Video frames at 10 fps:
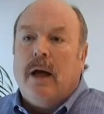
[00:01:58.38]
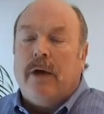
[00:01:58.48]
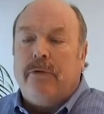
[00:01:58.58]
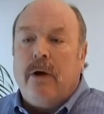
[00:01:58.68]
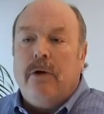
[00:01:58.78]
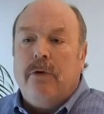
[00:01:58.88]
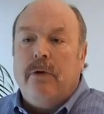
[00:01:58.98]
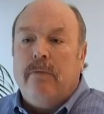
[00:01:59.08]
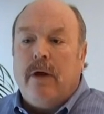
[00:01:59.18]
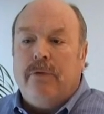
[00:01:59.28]
started doing
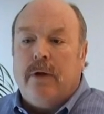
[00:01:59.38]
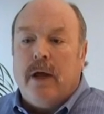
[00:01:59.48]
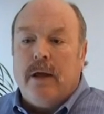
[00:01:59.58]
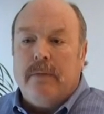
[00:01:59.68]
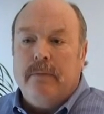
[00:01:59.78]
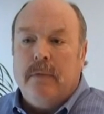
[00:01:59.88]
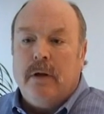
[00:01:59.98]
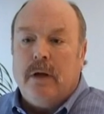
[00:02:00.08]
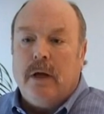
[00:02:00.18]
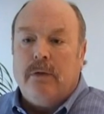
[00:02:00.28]
investigating,
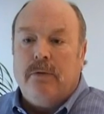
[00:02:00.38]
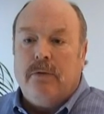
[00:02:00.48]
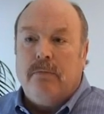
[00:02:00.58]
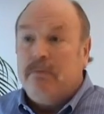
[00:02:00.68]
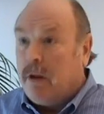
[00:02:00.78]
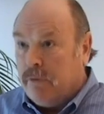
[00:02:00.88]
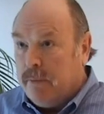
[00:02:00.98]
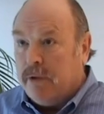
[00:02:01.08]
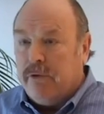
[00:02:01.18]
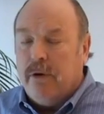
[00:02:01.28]
as I was
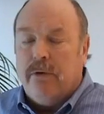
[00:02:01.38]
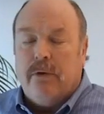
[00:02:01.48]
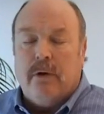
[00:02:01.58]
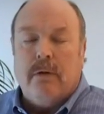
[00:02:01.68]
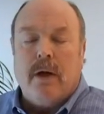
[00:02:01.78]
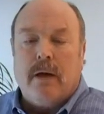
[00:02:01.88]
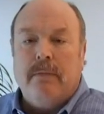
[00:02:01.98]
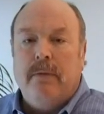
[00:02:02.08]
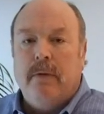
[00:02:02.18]
mentioning to you. I